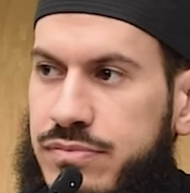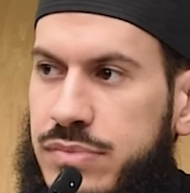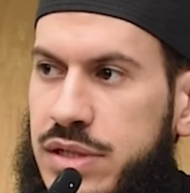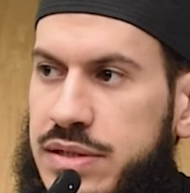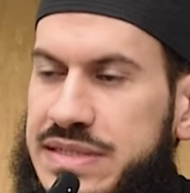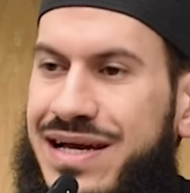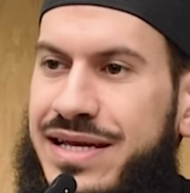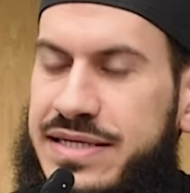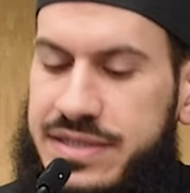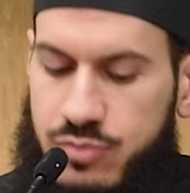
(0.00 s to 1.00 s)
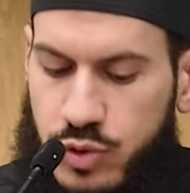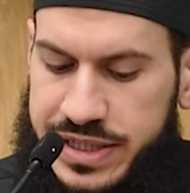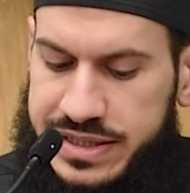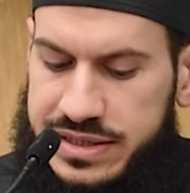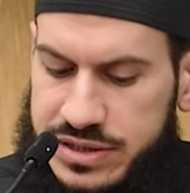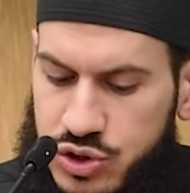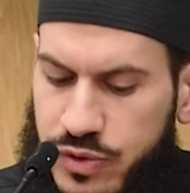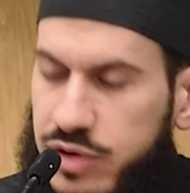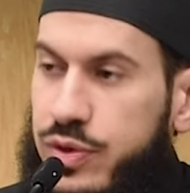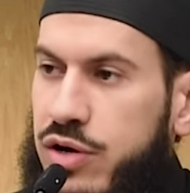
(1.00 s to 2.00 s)
Zionism, what is it? So that
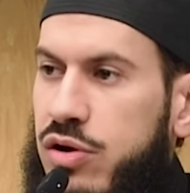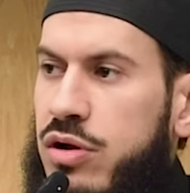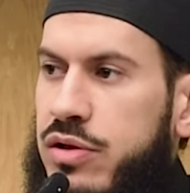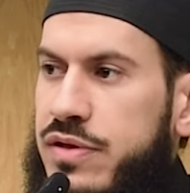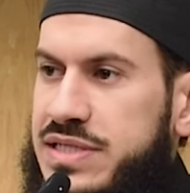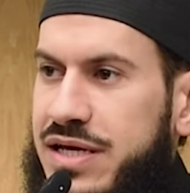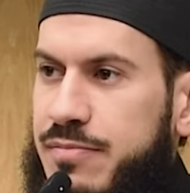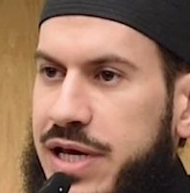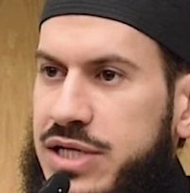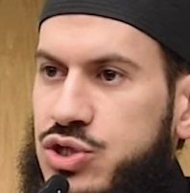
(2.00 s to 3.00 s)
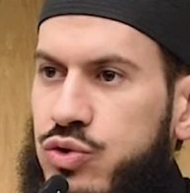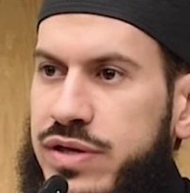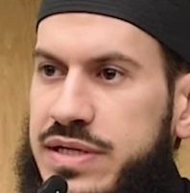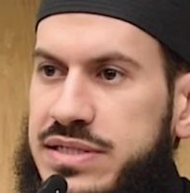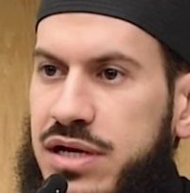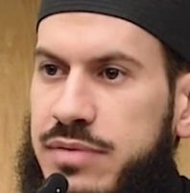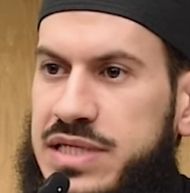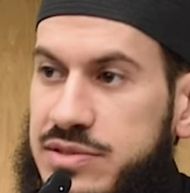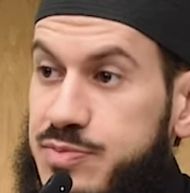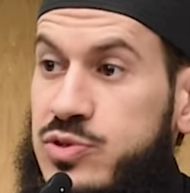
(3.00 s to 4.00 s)
we are all on the same page during these times
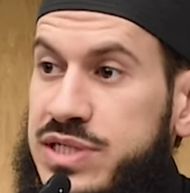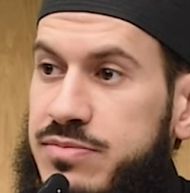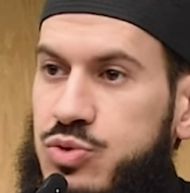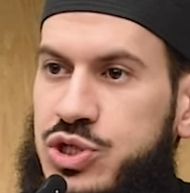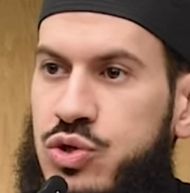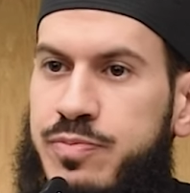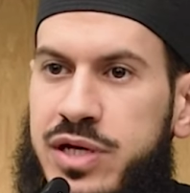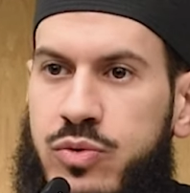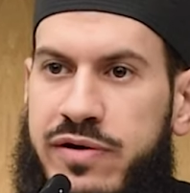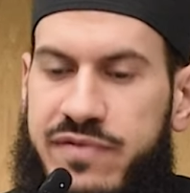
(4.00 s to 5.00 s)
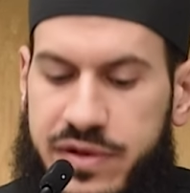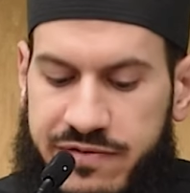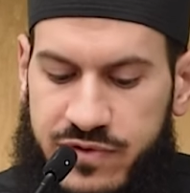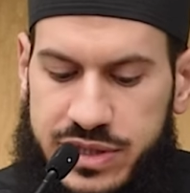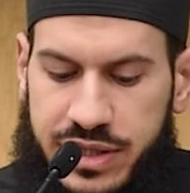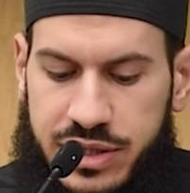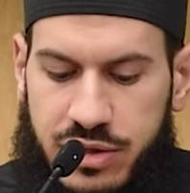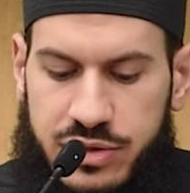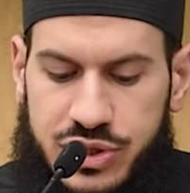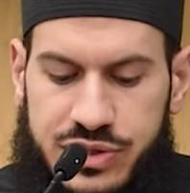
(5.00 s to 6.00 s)
as Muslims, we should be aware of the different
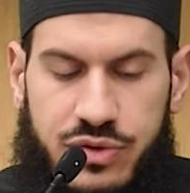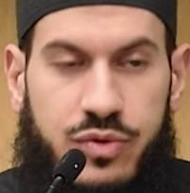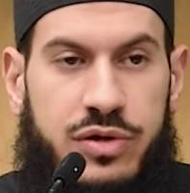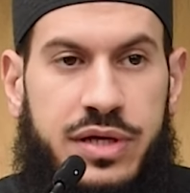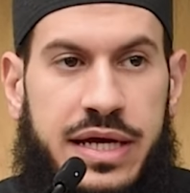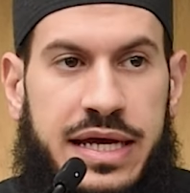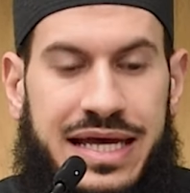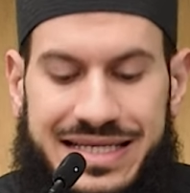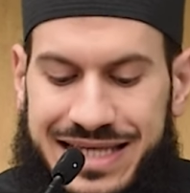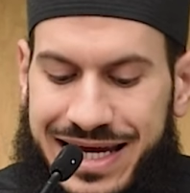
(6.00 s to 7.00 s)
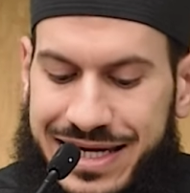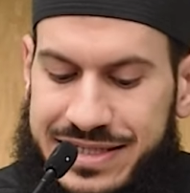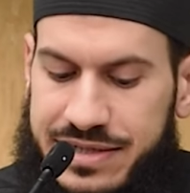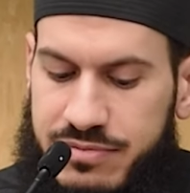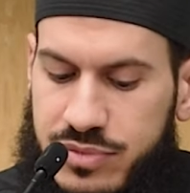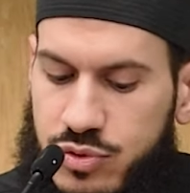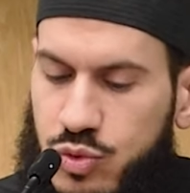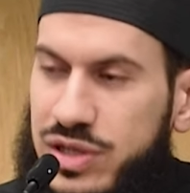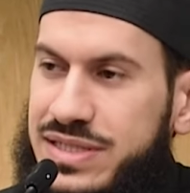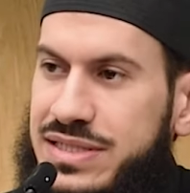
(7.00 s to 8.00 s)
ideologies in the world. Zionism
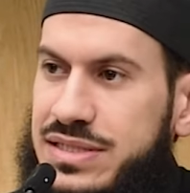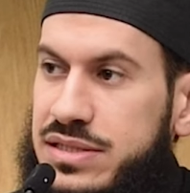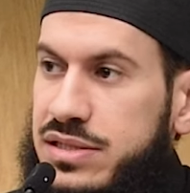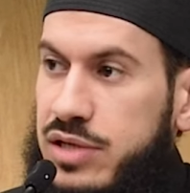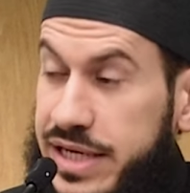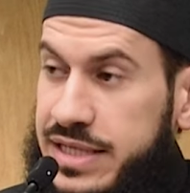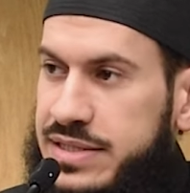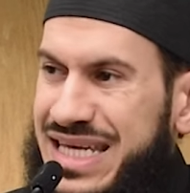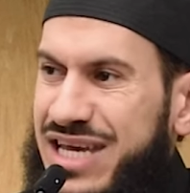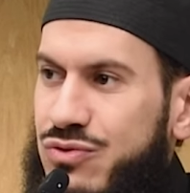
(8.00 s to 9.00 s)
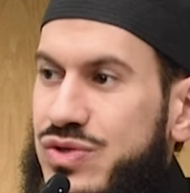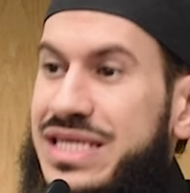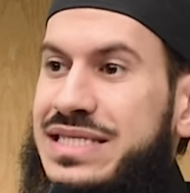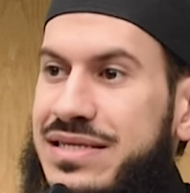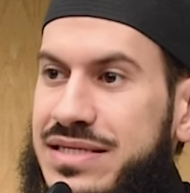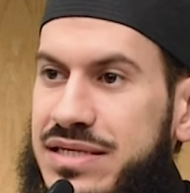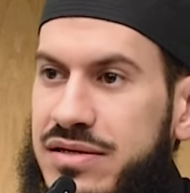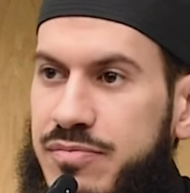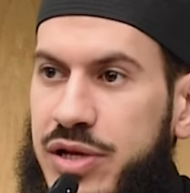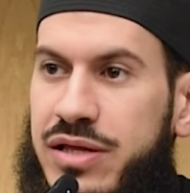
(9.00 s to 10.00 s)
was and is a recent
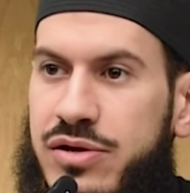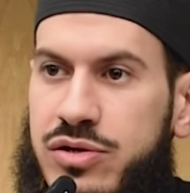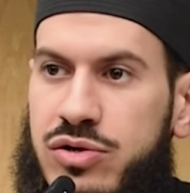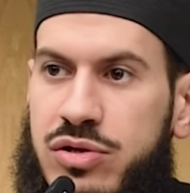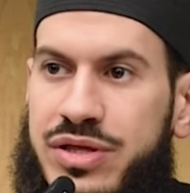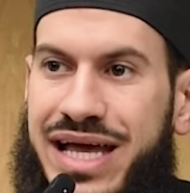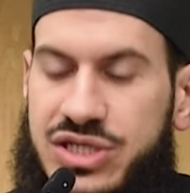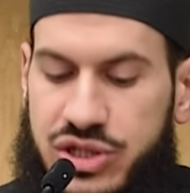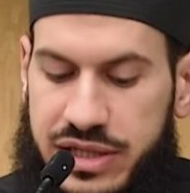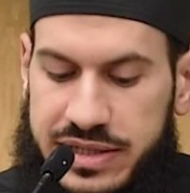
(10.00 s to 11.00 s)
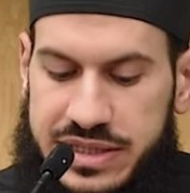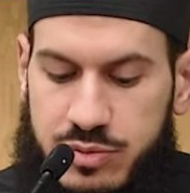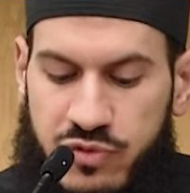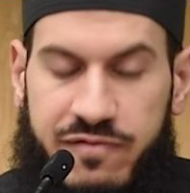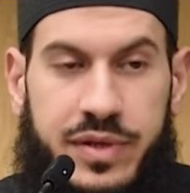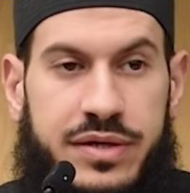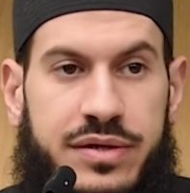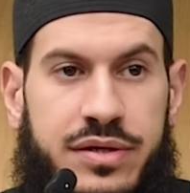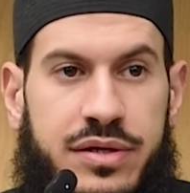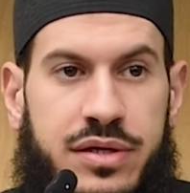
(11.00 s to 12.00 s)
political nationalist movement
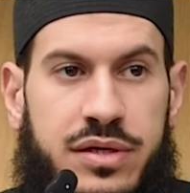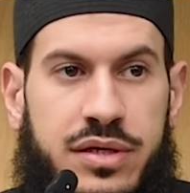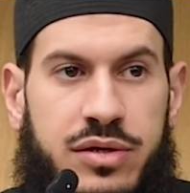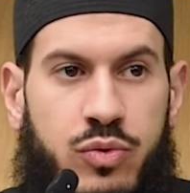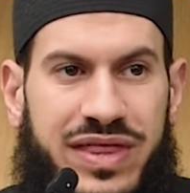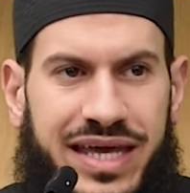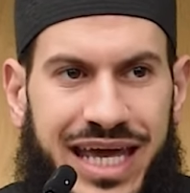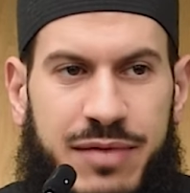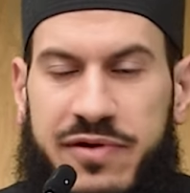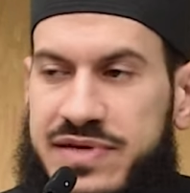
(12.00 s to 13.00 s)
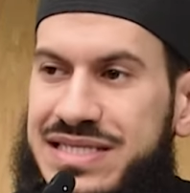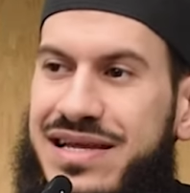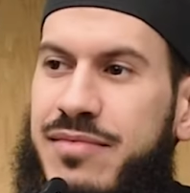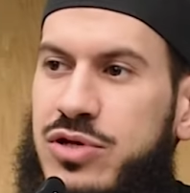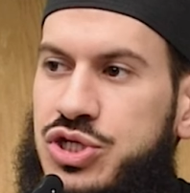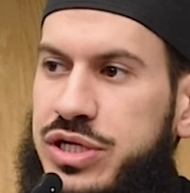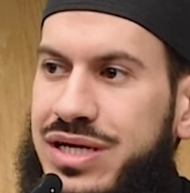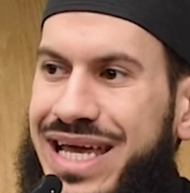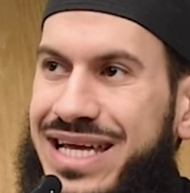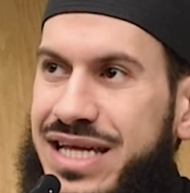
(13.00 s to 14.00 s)
with the aim of establishing
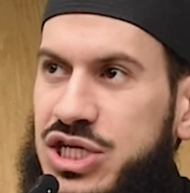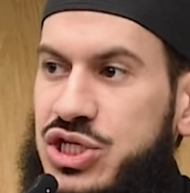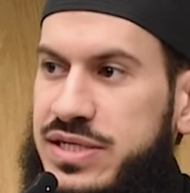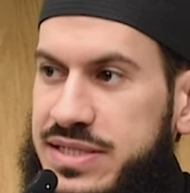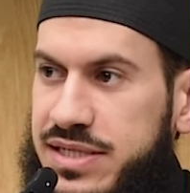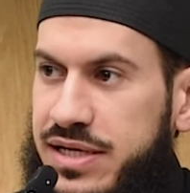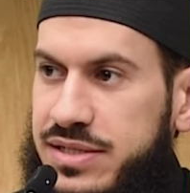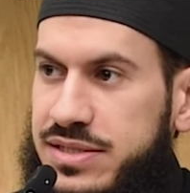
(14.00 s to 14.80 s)
a nation state